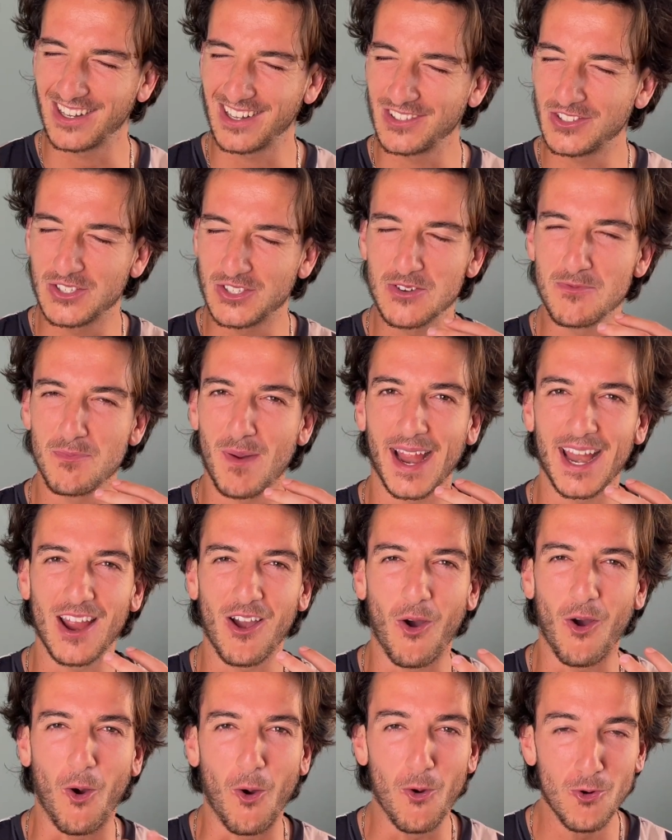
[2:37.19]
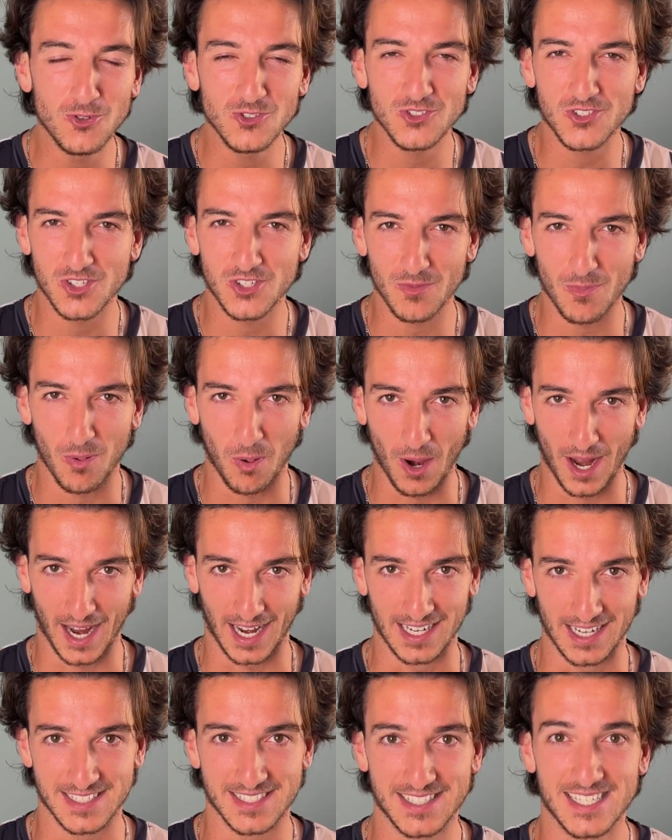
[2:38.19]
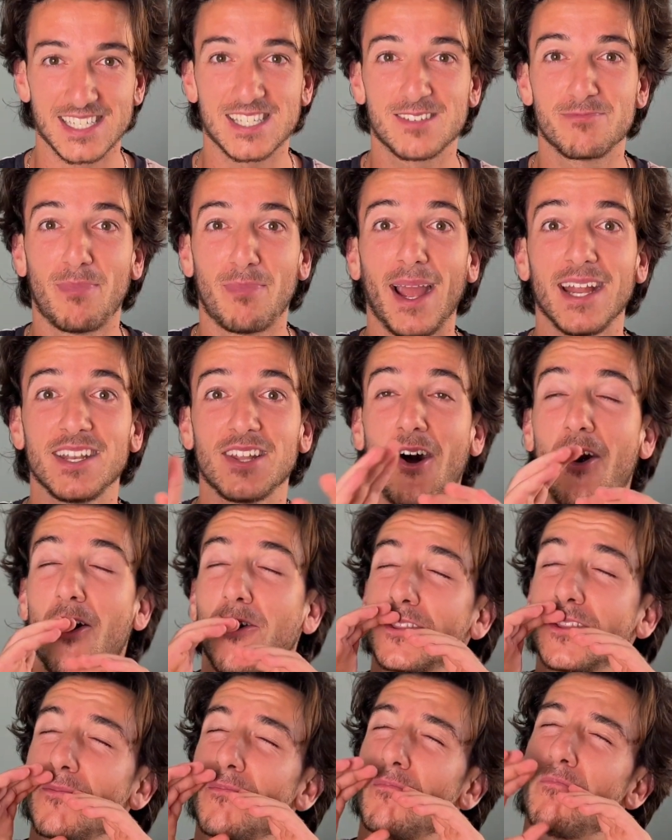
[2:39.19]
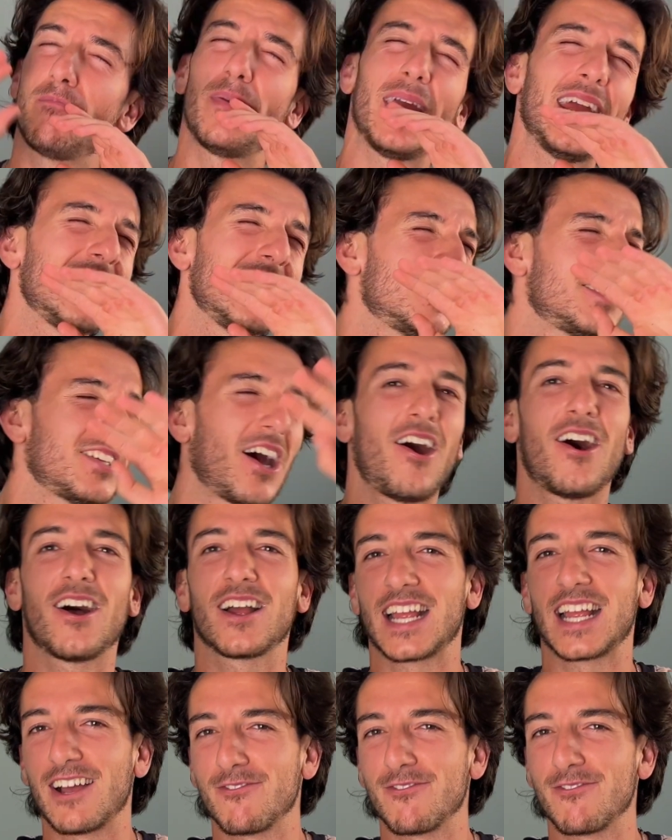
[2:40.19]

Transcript: And to my own surprise, despite all the big talk,